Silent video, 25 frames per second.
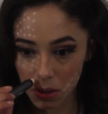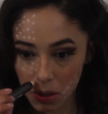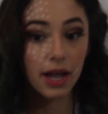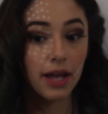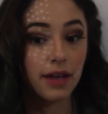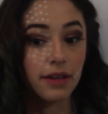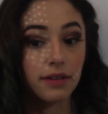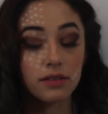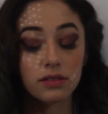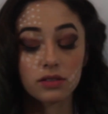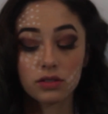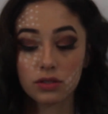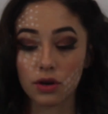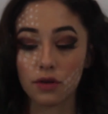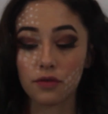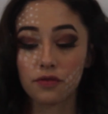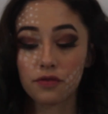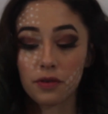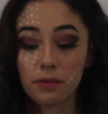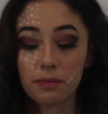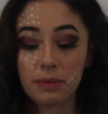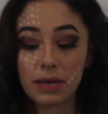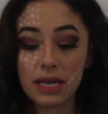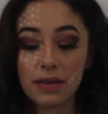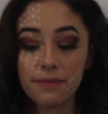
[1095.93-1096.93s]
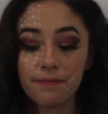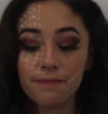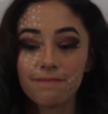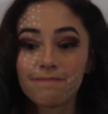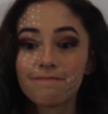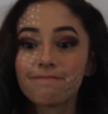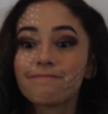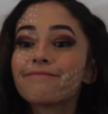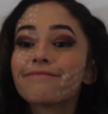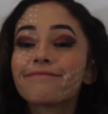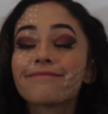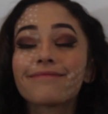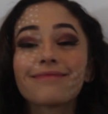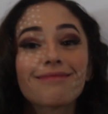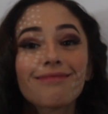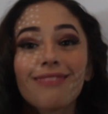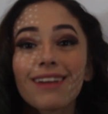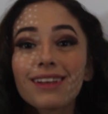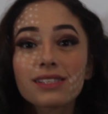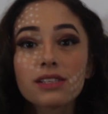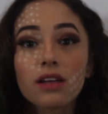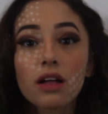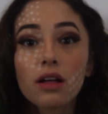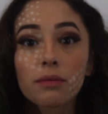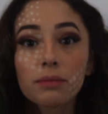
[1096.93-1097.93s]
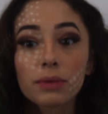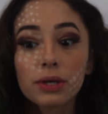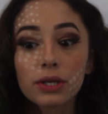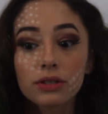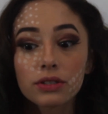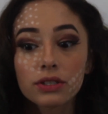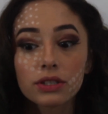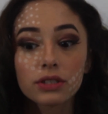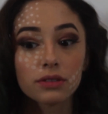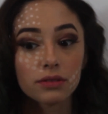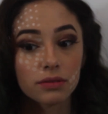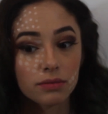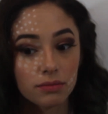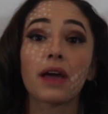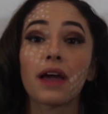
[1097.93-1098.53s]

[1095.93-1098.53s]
All right, so for me, that's all I'm gonna do.